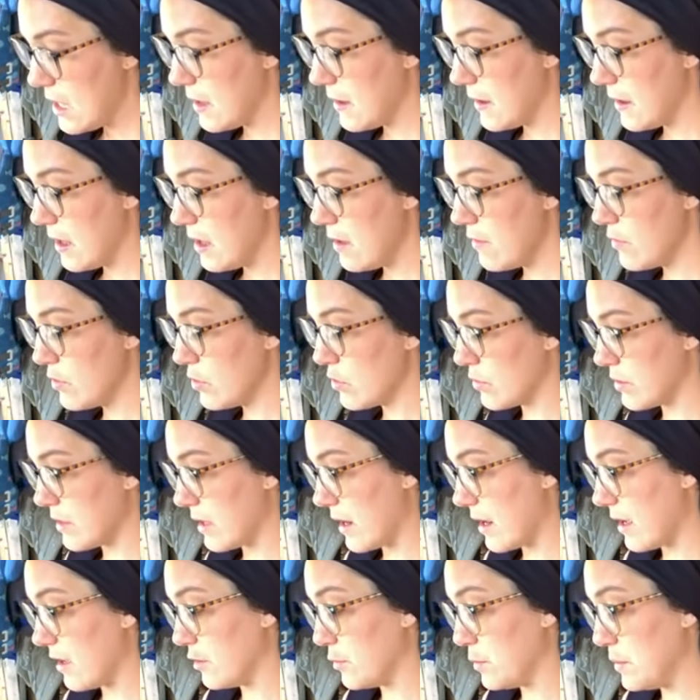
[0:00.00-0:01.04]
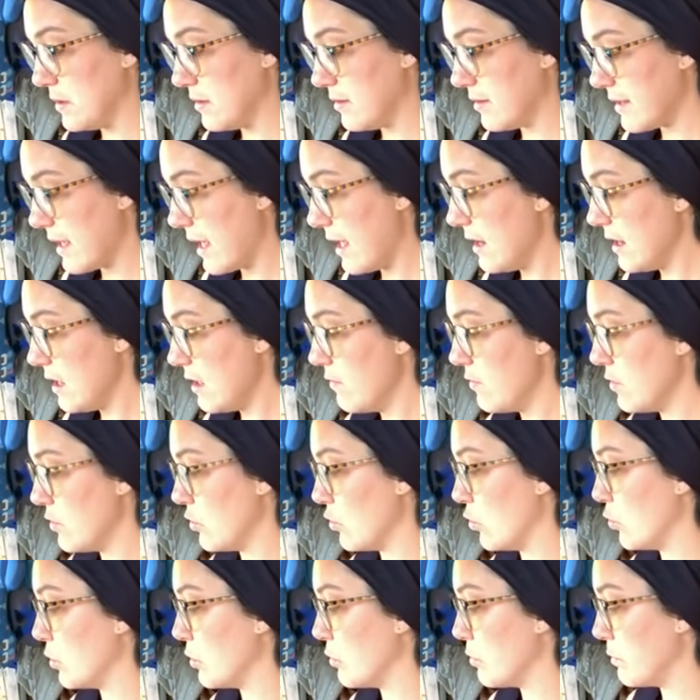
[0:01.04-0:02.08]
Even though that has been said, even though
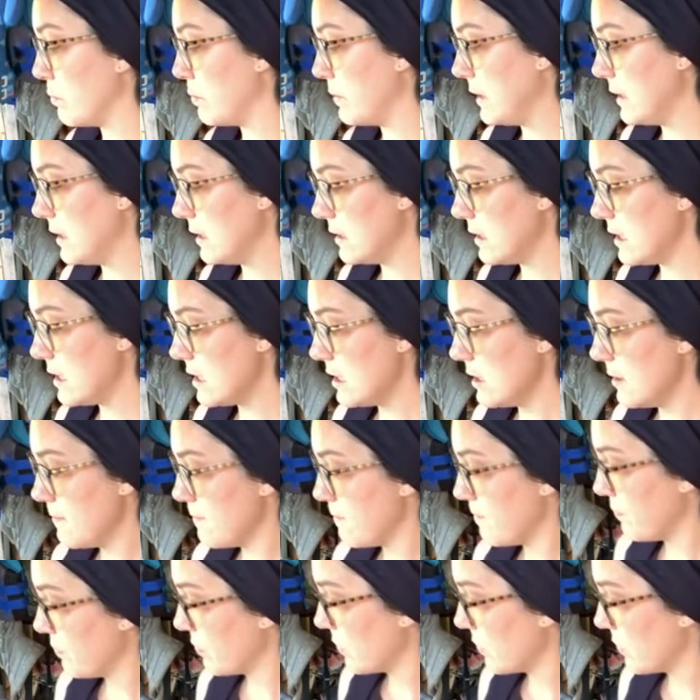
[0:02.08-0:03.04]
we repeated it, we